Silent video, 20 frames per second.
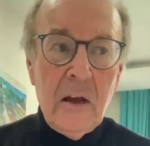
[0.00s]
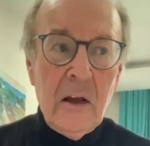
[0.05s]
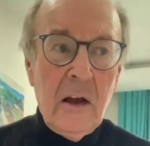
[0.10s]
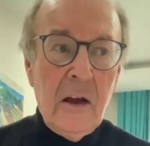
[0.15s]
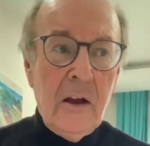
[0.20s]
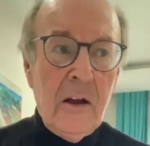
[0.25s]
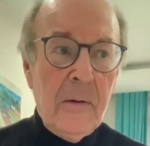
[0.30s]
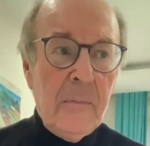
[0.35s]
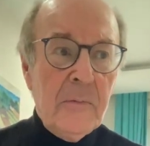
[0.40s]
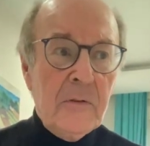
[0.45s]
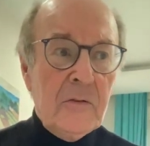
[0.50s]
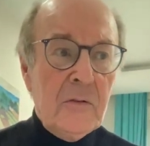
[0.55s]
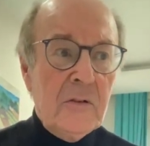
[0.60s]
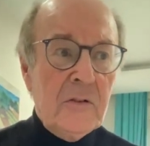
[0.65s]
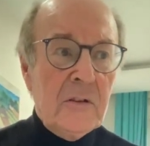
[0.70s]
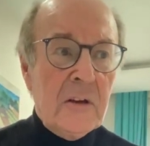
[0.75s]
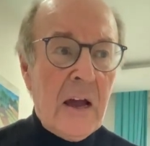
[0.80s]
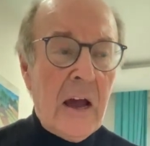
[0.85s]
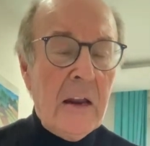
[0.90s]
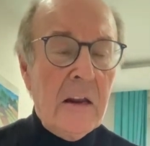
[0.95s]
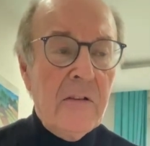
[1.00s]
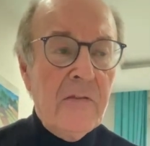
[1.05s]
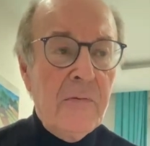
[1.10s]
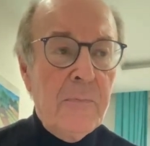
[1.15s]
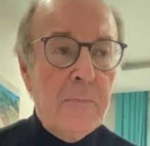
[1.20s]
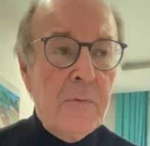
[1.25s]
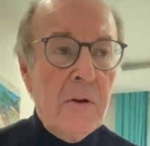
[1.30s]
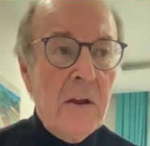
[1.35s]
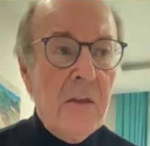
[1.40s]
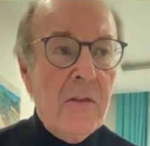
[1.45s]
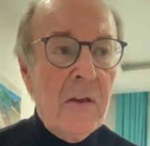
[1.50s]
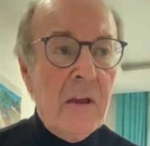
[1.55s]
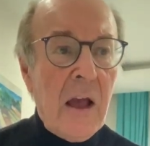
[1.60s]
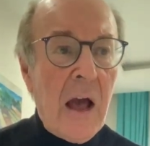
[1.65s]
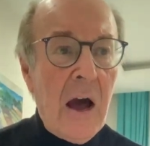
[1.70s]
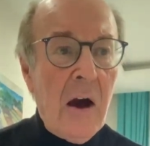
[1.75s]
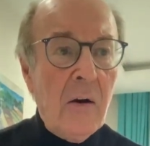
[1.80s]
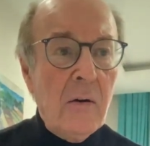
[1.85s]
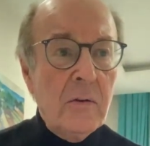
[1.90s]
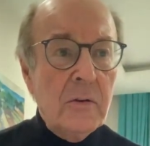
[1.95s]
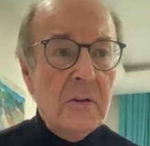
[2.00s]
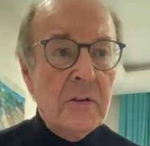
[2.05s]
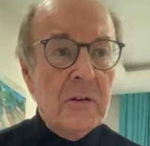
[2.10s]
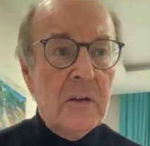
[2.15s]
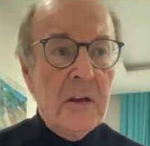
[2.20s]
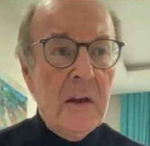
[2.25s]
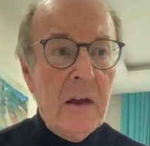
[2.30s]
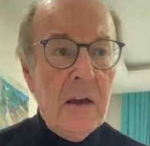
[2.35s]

So it's a kind of breathing out